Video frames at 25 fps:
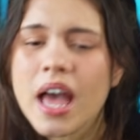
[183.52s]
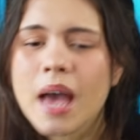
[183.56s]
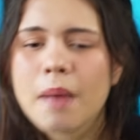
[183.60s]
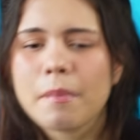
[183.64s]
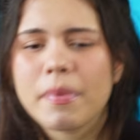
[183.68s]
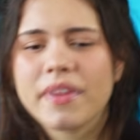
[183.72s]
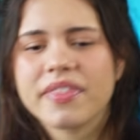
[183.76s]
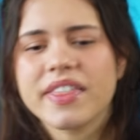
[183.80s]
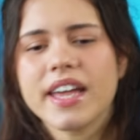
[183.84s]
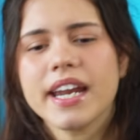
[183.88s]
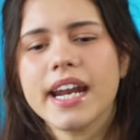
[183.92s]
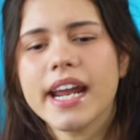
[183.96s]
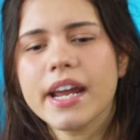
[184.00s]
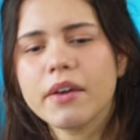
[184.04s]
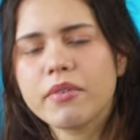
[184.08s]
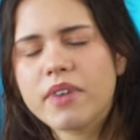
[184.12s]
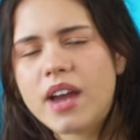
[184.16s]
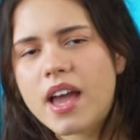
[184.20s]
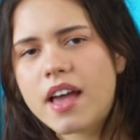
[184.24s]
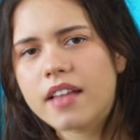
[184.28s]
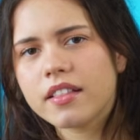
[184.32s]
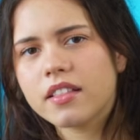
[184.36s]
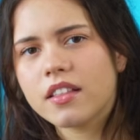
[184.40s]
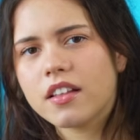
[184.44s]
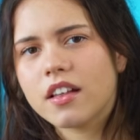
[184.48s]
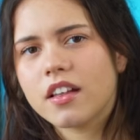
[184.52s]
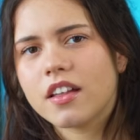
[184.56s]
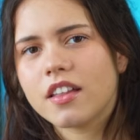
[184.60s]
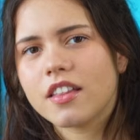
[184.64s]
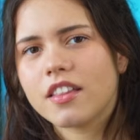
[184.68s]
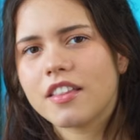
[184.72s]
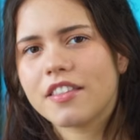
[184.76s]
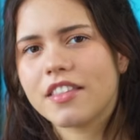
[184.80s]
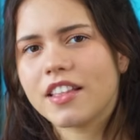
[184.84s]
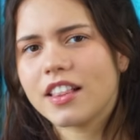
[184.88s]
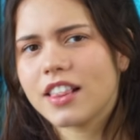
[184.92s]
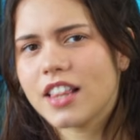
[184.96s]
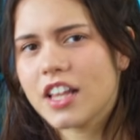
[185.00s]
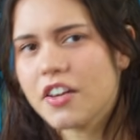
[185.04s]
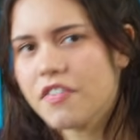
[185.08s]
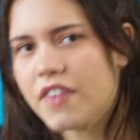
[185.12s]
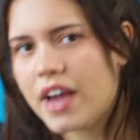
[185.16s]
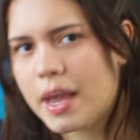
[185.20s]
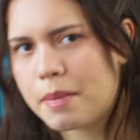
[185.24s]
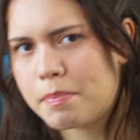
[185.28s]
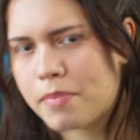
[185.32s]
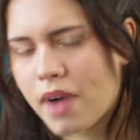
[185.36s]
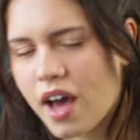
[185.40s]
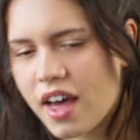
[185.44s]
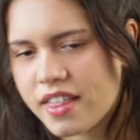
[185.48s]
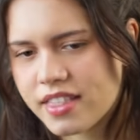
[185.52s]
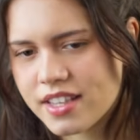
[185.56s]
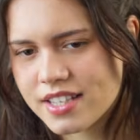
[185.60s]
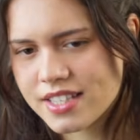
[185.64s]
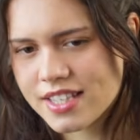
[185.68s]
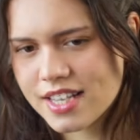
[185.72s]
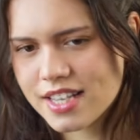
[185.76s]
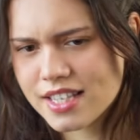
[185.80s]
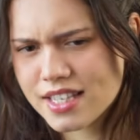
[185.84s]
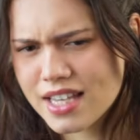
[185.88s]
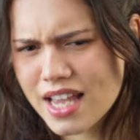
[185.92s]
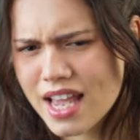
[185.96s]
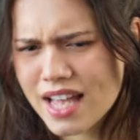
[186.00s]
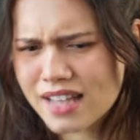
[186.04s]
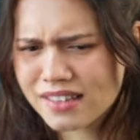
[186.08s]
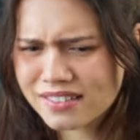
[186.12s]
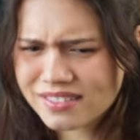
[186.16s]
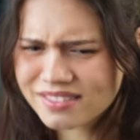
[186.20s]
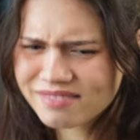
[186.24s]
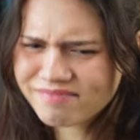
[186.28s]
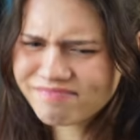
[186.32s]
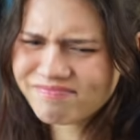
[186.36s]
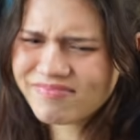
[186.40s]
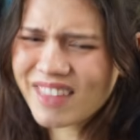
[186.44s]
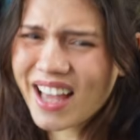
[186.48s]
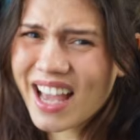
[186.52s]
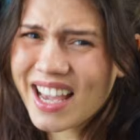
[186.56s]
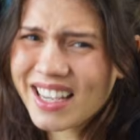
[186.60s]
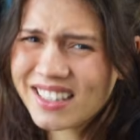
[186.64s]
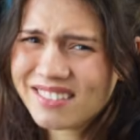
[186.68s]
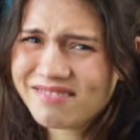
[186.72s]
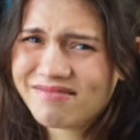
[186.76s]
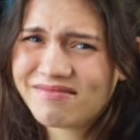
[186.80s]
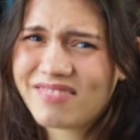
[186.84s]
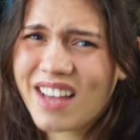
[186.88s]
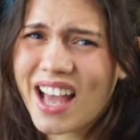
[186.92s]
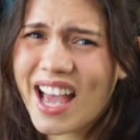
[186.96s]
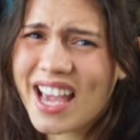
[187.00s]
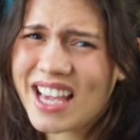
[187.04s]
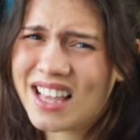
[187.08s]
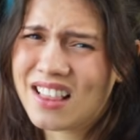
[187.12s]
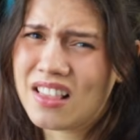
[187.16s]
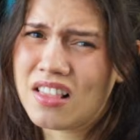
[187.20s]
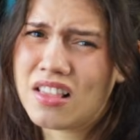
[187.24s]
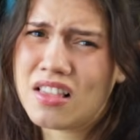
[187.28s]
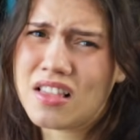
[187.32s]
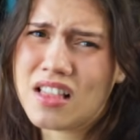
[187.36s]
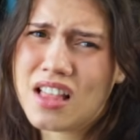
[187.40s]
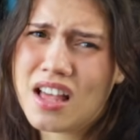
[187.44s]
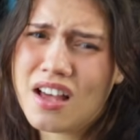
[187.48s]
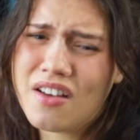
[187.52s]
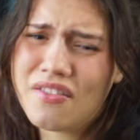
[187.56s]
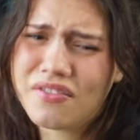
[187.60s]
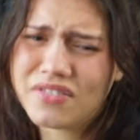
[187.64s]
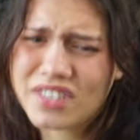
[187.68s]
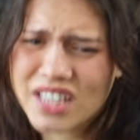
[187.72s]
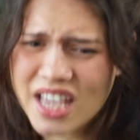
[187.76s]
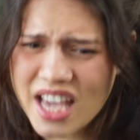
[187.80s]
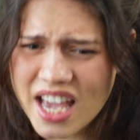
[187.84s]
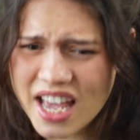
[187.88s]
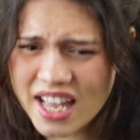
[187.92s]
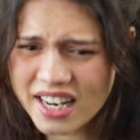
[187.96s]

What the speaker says: But then I read The Love Hypothesis and I loved it.